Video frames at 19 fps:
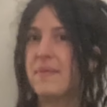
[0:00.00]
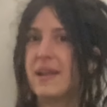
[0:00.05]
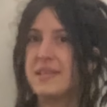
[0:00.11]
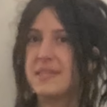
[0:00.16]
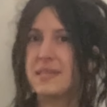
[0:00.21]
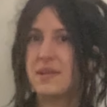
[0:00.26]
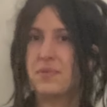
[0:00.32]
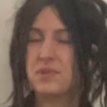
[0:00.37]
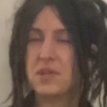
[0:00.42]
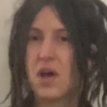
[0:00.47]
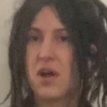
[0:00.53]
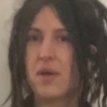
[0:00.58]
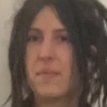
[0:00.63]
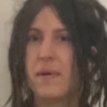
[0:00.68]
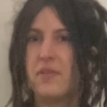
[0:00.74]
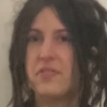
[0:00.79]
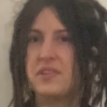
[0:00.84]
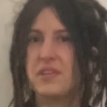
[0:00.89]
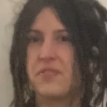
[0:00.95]
medicine will
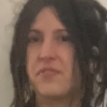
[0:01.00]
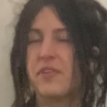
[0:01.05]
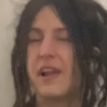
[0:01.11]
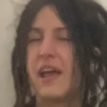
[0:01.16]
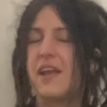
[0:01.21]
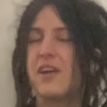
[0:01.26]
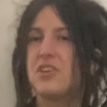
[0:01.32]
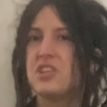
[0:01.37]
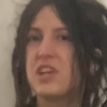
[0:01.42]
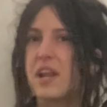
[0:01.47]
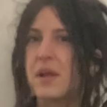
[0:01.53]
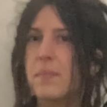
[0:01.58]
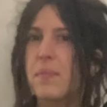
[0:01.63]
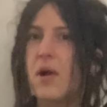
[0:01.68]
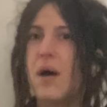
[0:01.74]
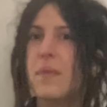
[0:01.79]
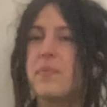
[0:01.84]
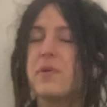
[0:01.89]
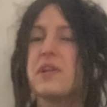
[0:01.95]
talk about the different
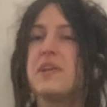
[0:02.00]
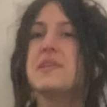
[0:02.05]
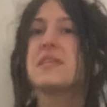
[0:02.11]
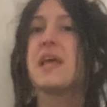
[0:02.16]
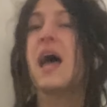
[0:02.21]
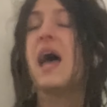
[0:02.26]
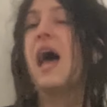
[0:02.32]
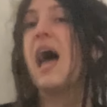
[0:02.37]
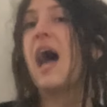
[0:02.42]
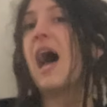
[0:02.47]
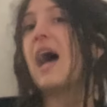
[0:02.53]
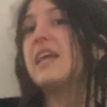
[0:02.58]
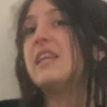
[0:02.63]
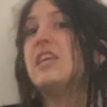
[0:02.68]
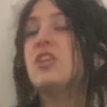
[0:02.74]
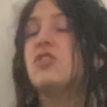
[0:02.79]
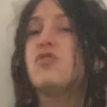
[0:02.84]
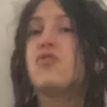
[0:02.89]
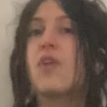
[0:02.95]
energetic properties. I
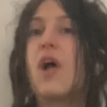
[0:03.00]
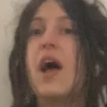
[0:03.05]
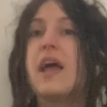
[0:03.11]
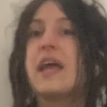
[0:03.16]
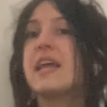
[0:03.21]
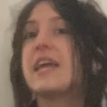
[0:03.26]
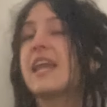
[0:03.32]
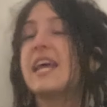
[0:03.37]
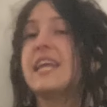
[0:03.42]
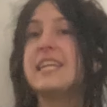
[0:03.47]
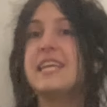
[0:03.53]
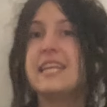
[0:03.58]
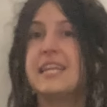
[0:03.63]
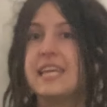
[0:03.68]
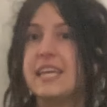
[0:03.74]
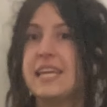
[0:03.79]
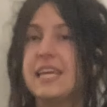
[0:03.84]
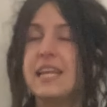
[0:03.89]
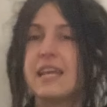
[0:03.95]
need drying and I
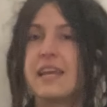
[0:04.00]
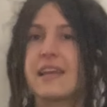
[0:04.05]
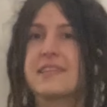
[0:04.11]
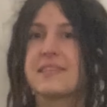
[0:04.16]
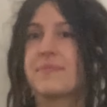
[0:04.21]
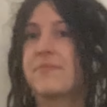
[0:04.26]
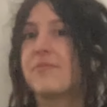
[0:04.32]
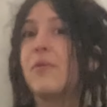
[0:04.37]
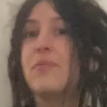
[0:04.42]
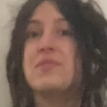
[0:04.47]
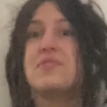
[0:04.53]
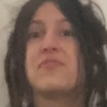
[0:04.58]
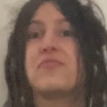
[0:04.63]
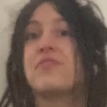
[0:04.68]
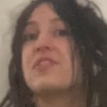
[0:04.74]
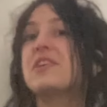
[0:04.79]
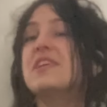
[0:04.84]
need heating because I'm always